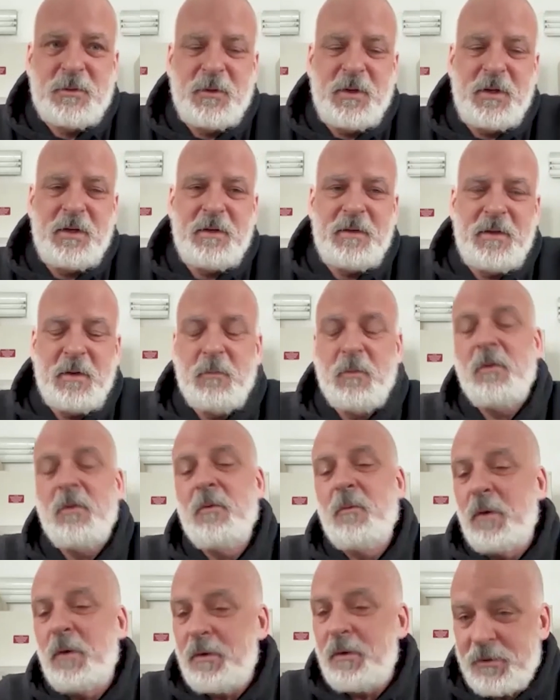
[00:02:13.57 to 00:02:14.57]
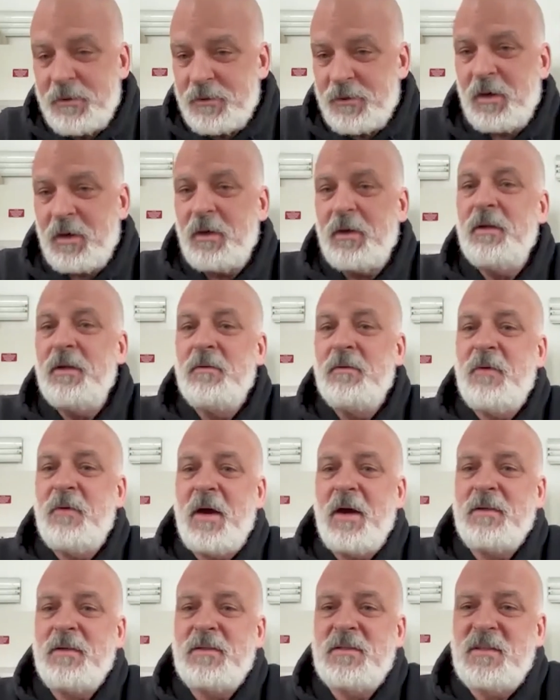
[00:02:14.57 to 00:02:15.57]
created, they were the wonder drug. In
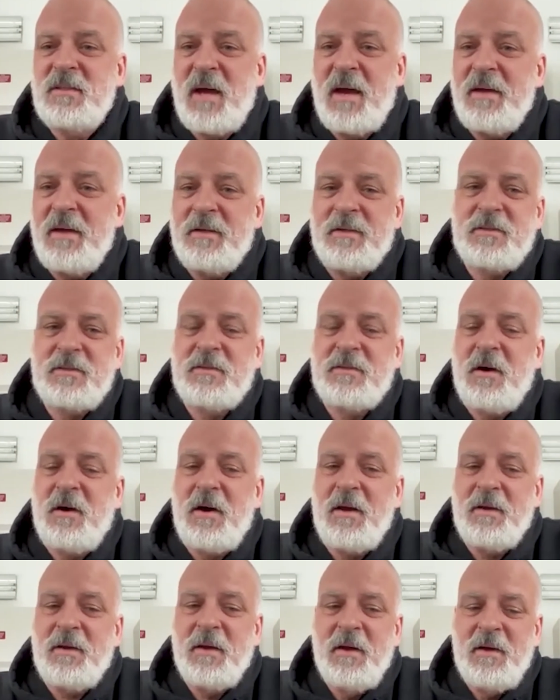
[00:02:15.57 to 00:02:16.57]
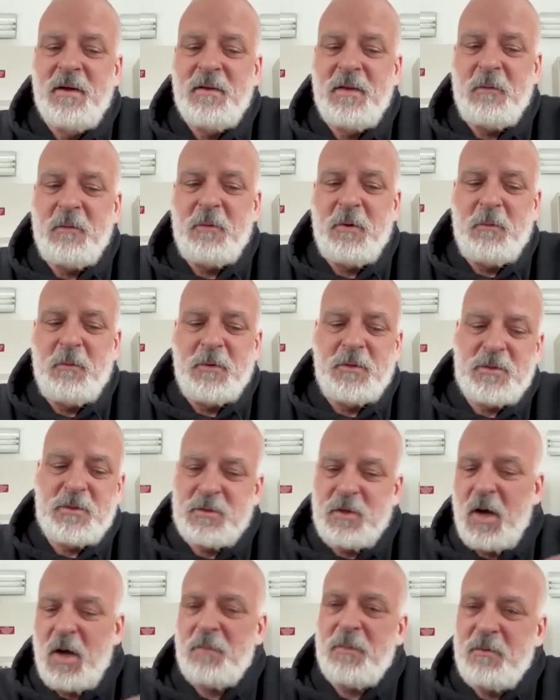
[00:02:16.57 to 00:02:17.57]
fact, science thought that we would
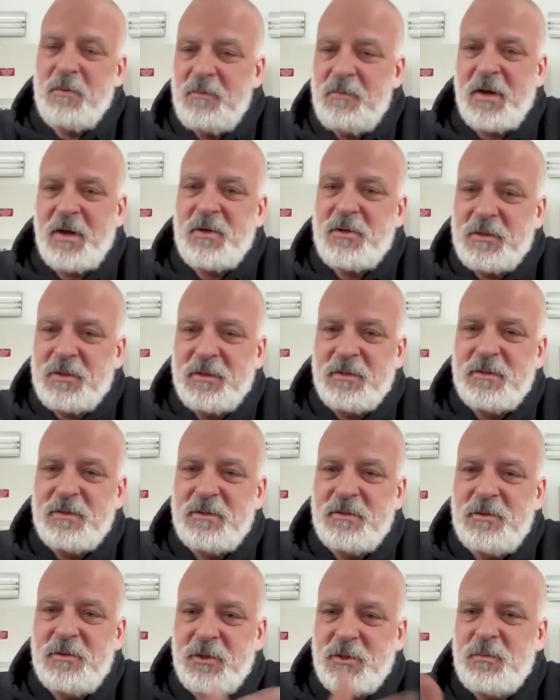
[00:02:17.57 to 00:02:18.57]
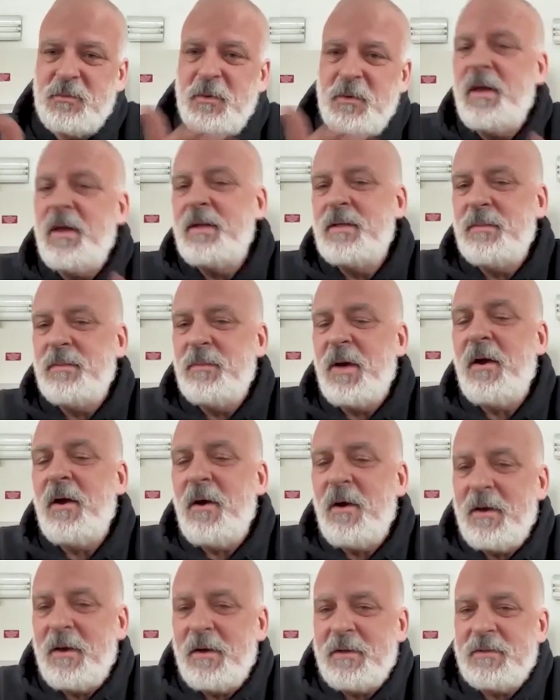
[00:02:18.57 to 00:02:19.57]
stop infections just with
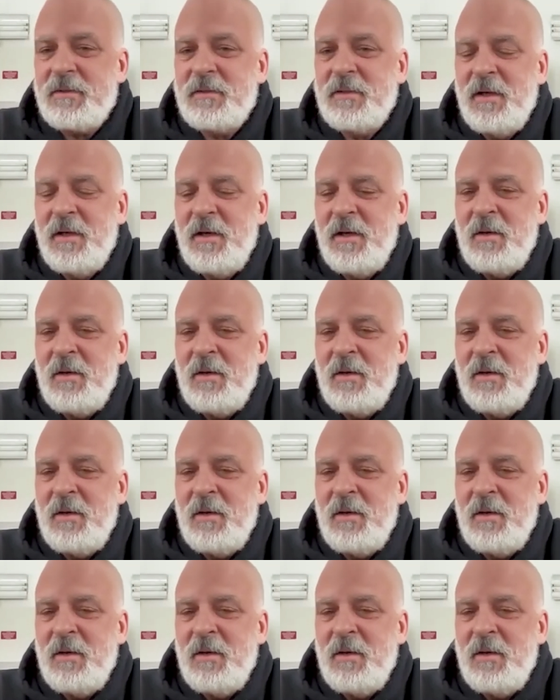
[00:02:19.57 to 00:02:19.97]
antibiotics.